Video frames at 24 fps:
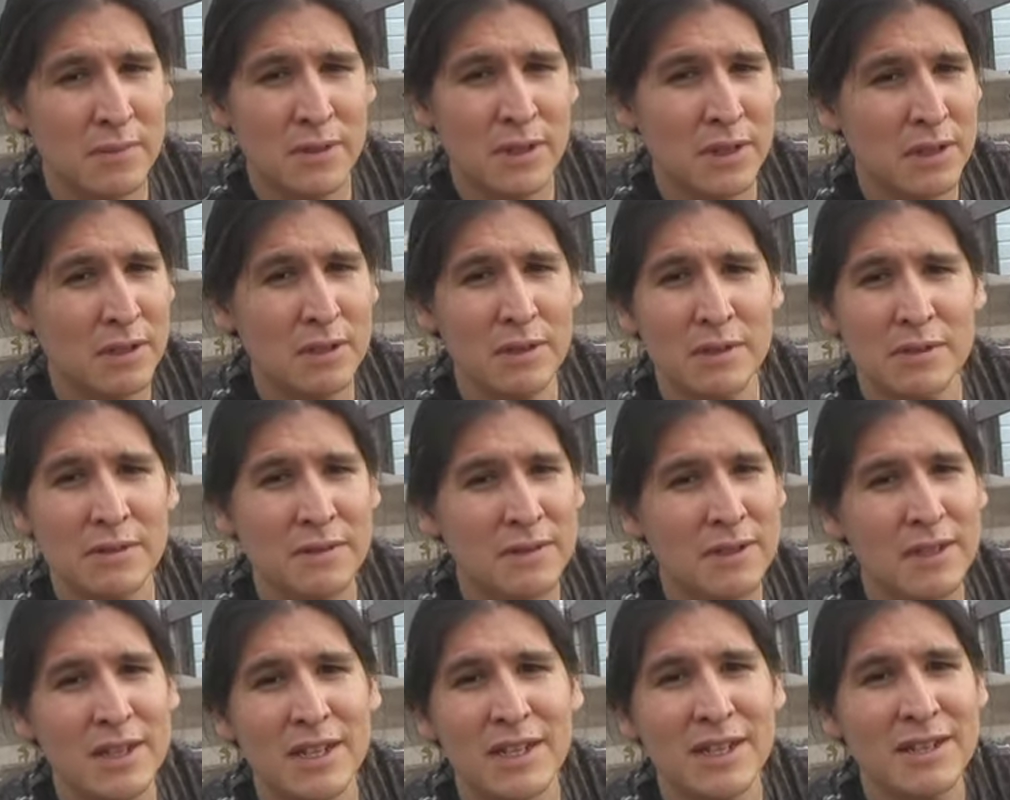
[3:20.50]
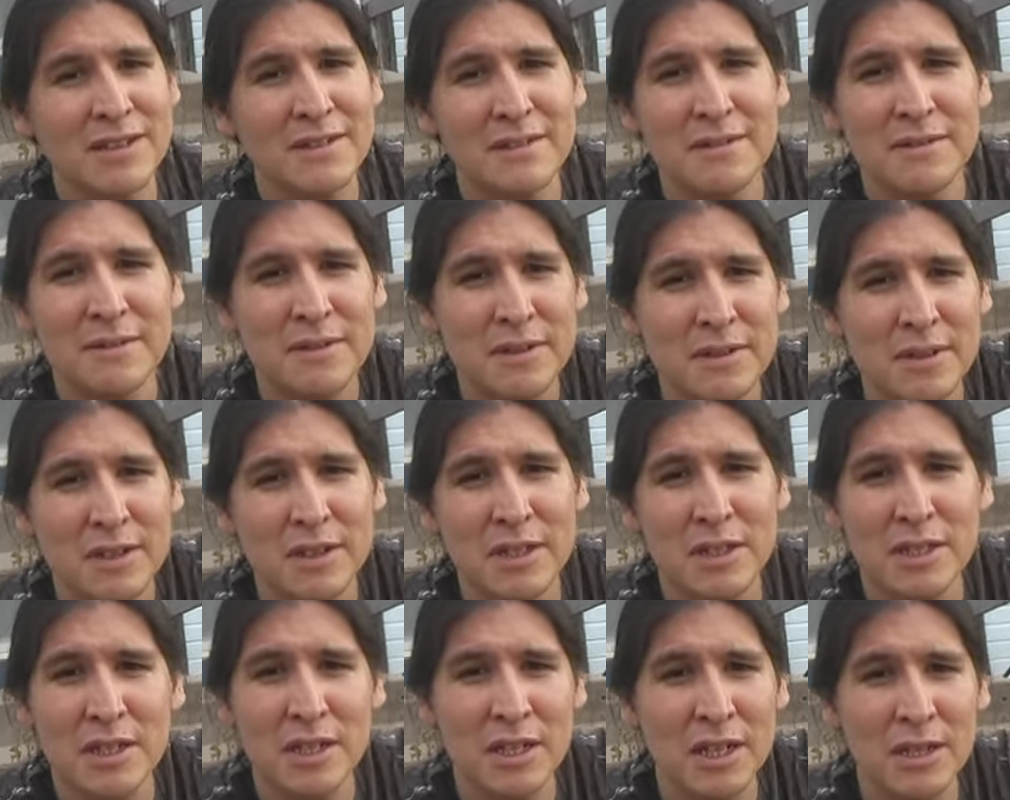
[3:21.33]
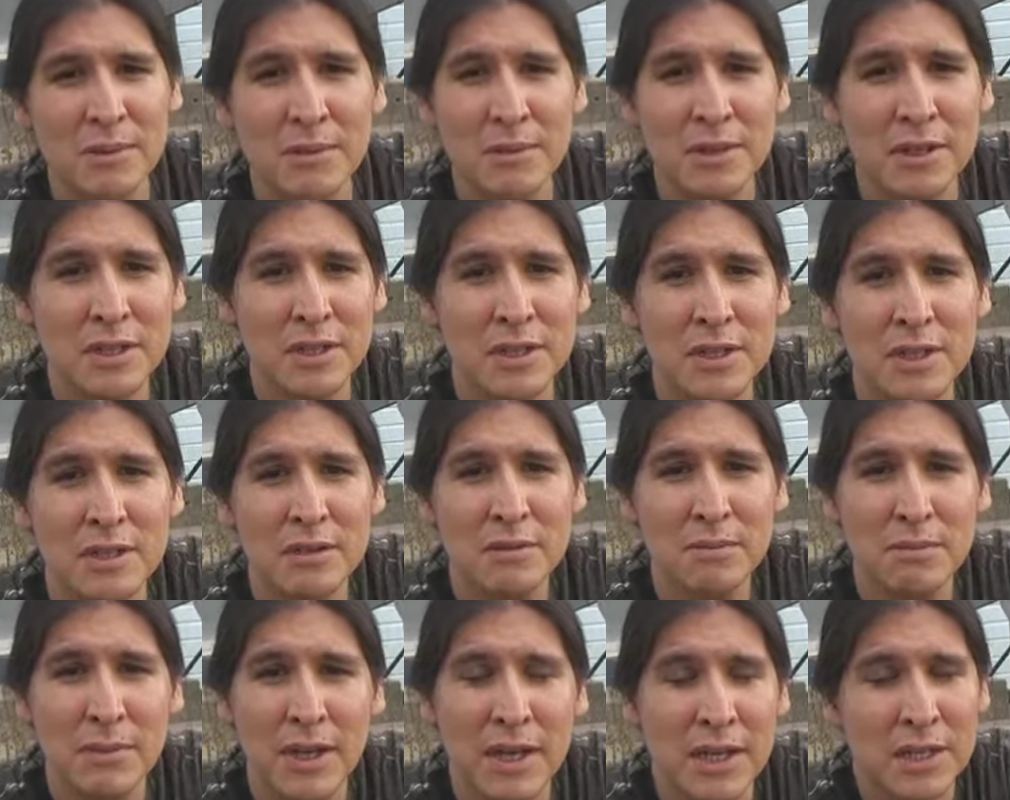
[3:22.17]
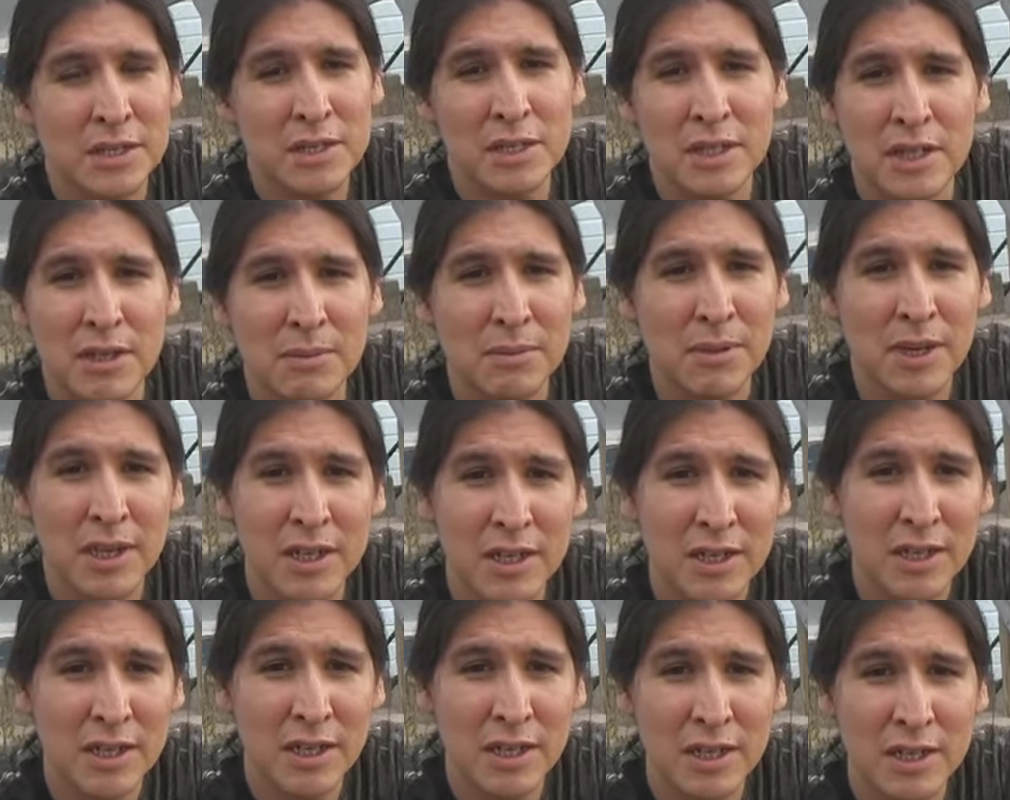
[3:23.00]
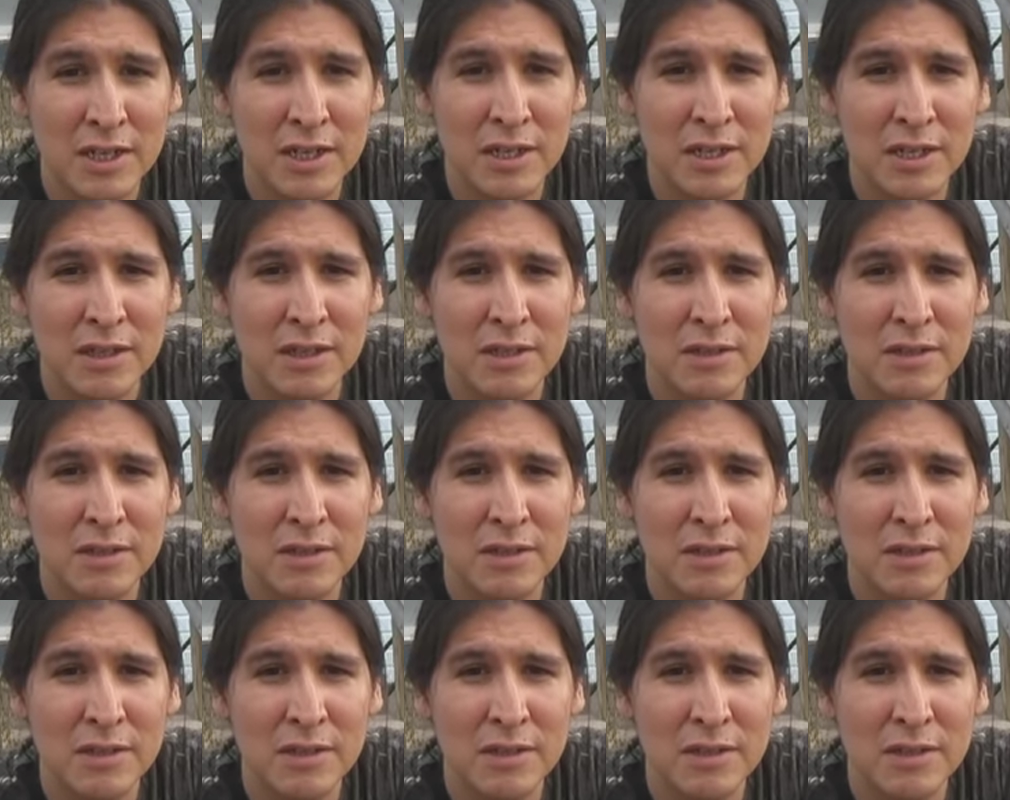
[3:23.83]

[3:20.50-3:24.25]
you know, yeah, just claiming this Aztec, Mayan, and Inca.